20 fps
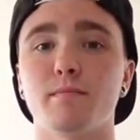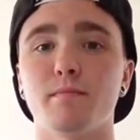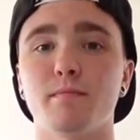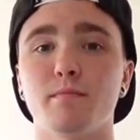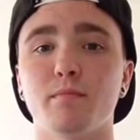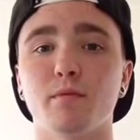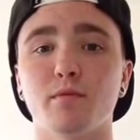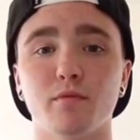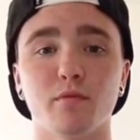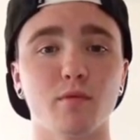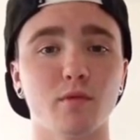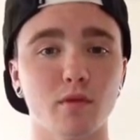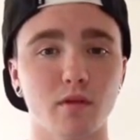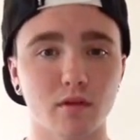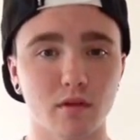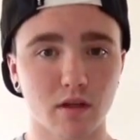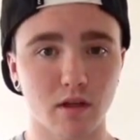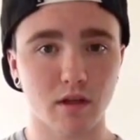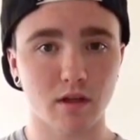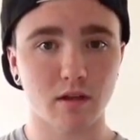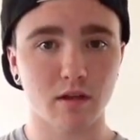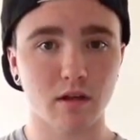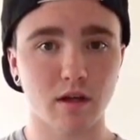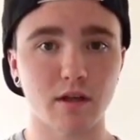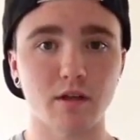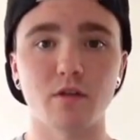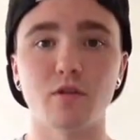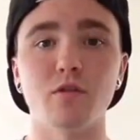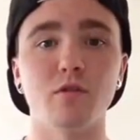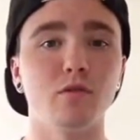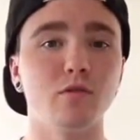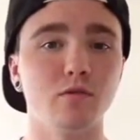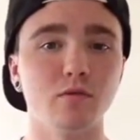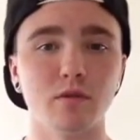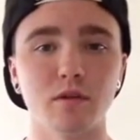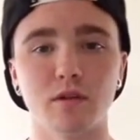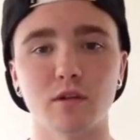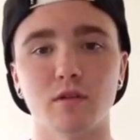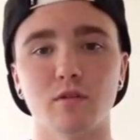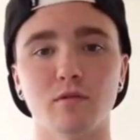before, like, I knew,
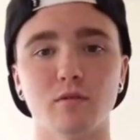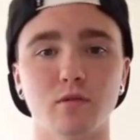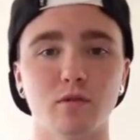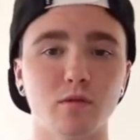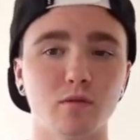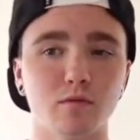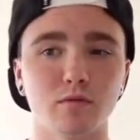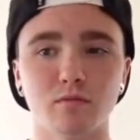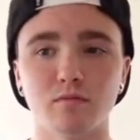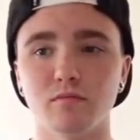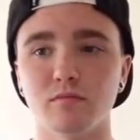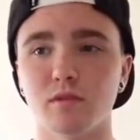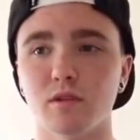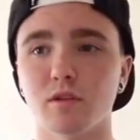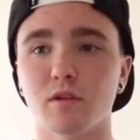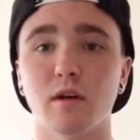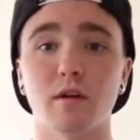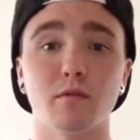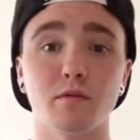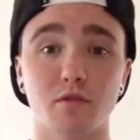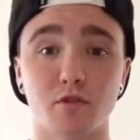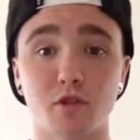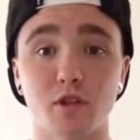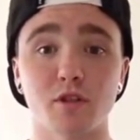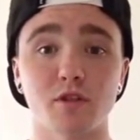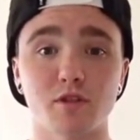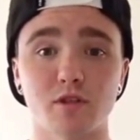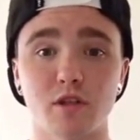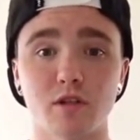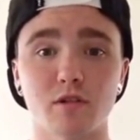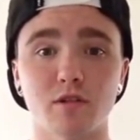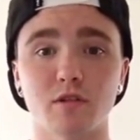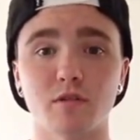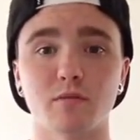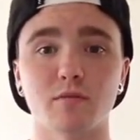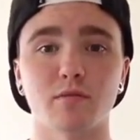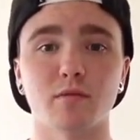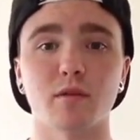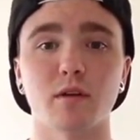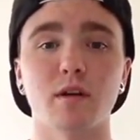who, I was transgender,
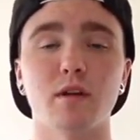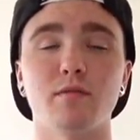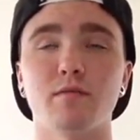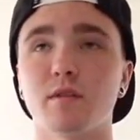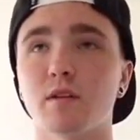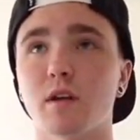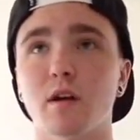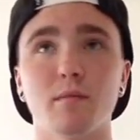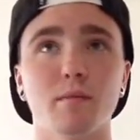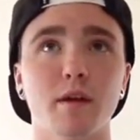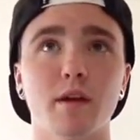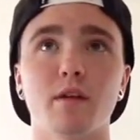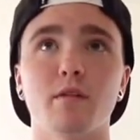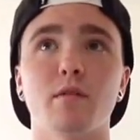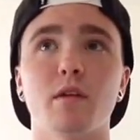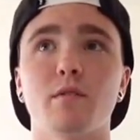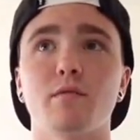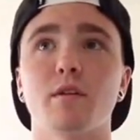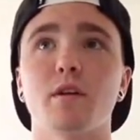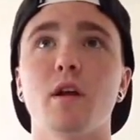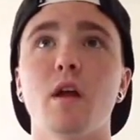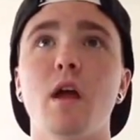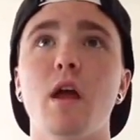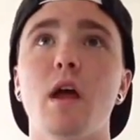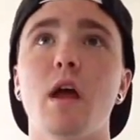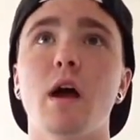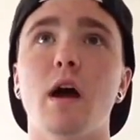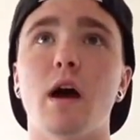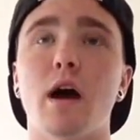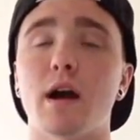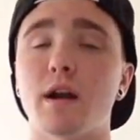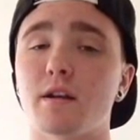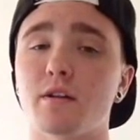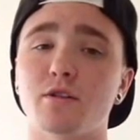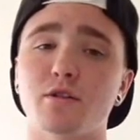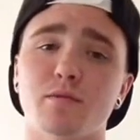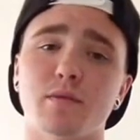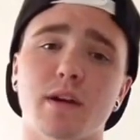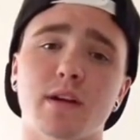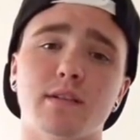before I even cut my hair or whatever, I did
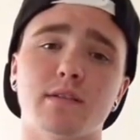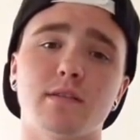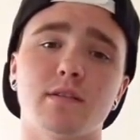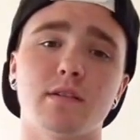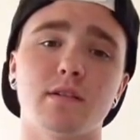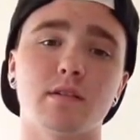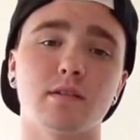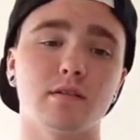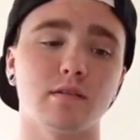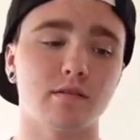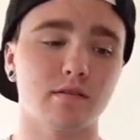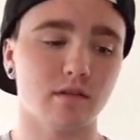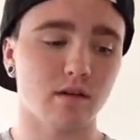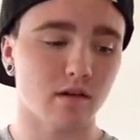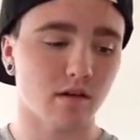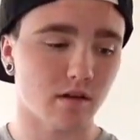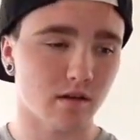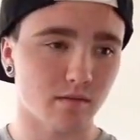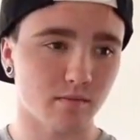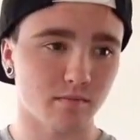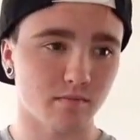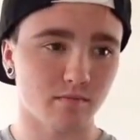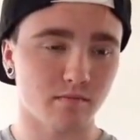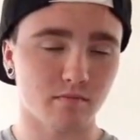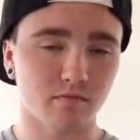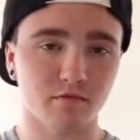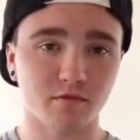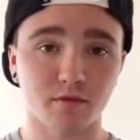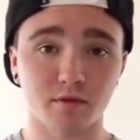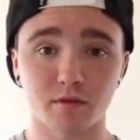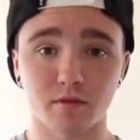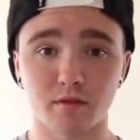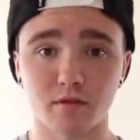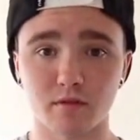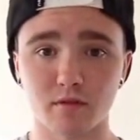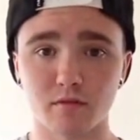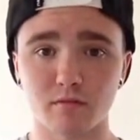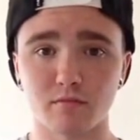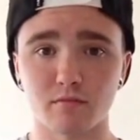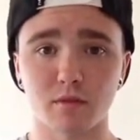gymnastics, for
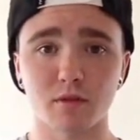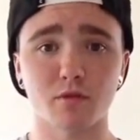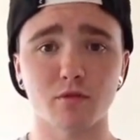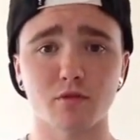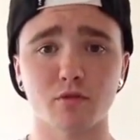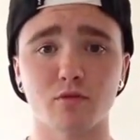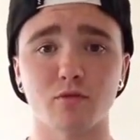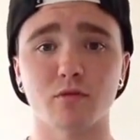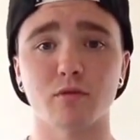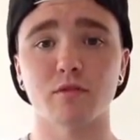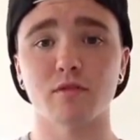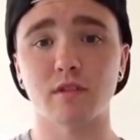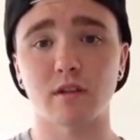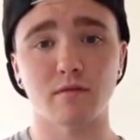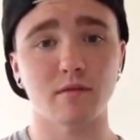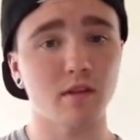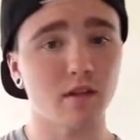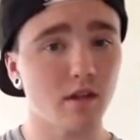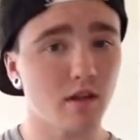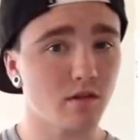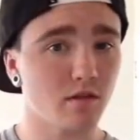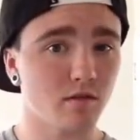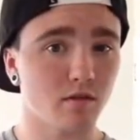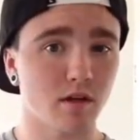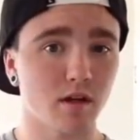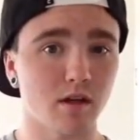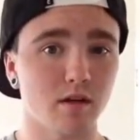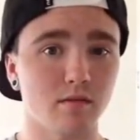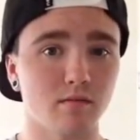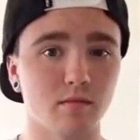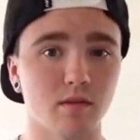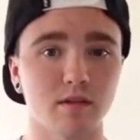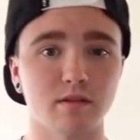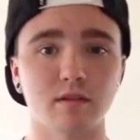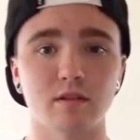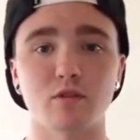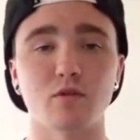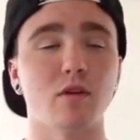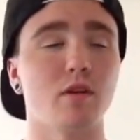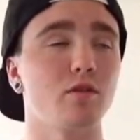middle school, 7th and 8th grade, because
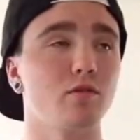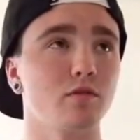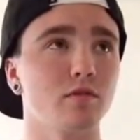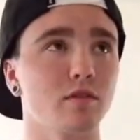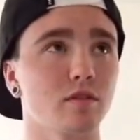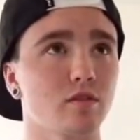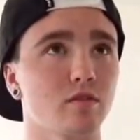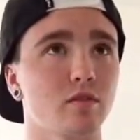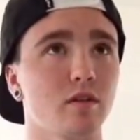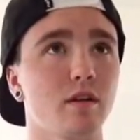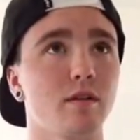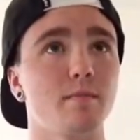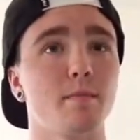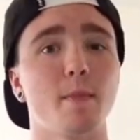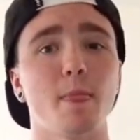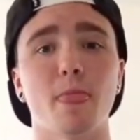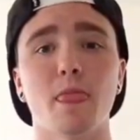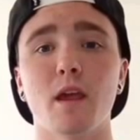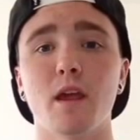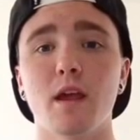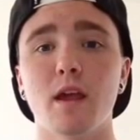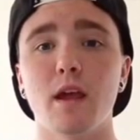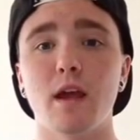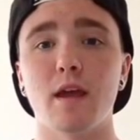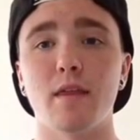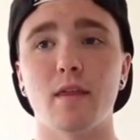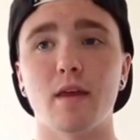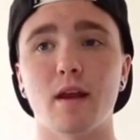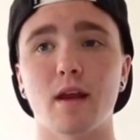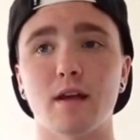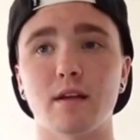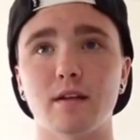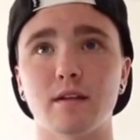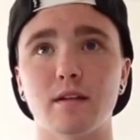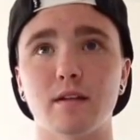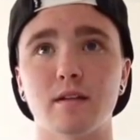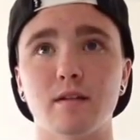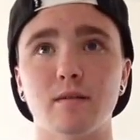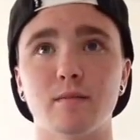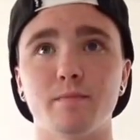then you could do it 6th grade. And then I did
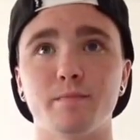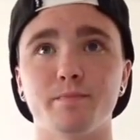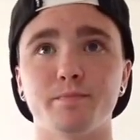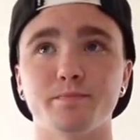it